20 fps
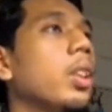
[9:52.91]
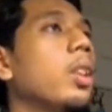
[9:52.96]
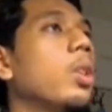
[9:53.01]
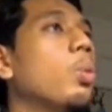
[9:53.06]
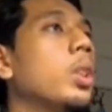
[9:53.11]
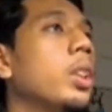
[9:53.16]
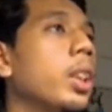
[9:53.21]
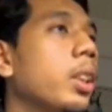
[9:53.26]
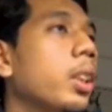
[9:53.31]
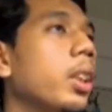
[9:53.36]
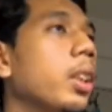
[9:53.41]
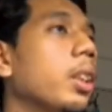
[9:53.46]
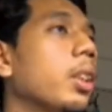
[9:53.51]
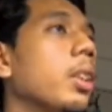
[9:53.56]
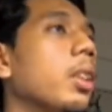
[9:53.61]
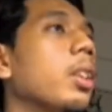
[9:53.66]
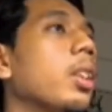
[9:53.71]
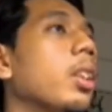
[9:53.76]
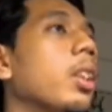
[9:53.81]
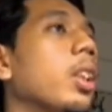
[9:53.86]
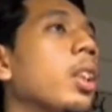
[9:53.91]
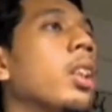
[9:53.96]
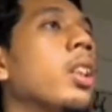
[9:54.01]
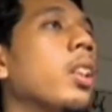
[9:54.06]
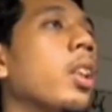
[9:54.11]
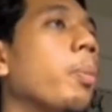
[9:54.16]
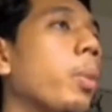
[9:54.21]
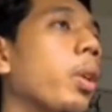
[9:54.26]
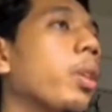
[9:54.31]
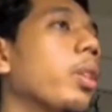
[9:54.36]
will generate a
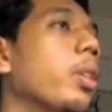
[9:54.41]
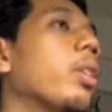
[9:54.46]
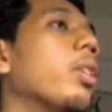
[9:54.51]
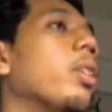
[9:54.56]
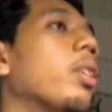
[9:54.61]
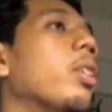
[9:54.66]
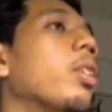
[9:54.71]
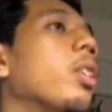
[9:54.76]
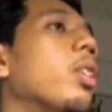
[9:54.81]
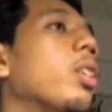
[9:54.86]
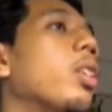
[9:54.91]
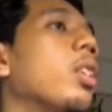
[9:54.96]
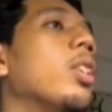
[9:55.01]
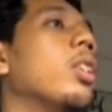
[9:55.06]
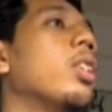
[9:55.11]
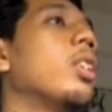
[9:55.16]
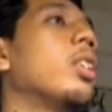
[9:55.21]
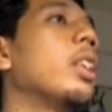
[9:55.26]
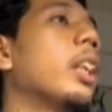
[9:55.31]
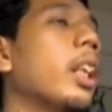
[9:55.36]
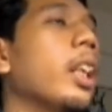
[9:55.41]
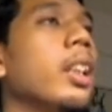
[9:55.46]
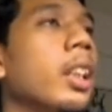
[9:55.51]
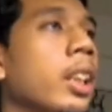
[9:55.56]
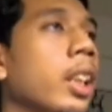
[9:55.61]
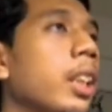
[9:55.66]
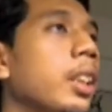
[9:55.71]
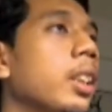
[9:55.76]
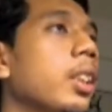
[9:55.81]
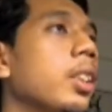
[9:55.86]
report that
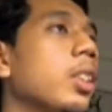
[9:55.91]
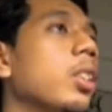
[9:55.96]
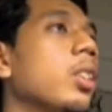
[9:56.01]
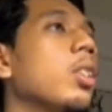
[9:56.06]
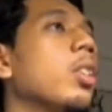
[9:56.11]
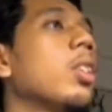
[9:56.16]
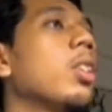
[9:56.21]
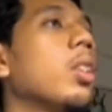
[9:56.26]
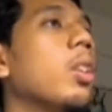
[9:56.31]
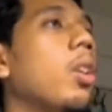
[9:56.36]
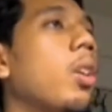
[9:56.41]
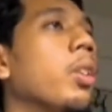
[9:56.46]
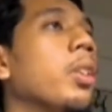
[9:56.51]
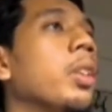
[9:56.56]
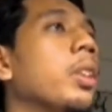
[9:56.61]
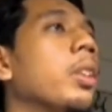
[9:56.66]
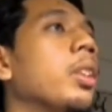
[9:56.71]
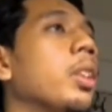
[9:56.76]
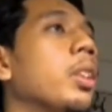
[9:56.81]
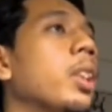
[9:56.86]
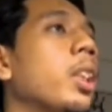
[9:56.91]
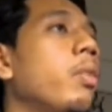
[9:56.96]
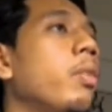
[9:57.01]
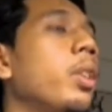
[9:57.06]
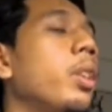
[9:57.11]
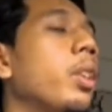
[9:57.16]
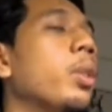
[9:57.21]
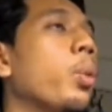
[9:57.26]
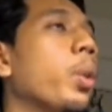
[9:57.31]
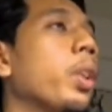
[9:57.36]
analyzes on the
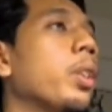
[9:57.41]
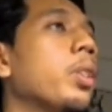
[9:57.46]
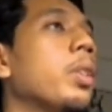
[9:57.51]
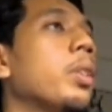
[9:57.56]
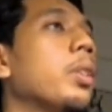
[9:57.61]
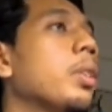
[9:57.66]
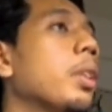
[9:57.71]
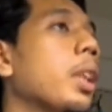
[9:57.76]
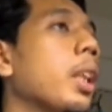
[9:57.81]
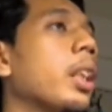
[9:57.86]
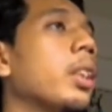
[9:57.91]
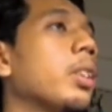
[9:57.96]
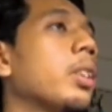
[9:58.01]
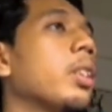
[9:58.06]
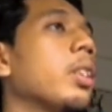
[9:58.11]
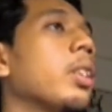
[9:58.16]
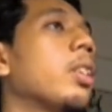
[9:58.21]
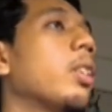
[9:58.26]
delivery request class,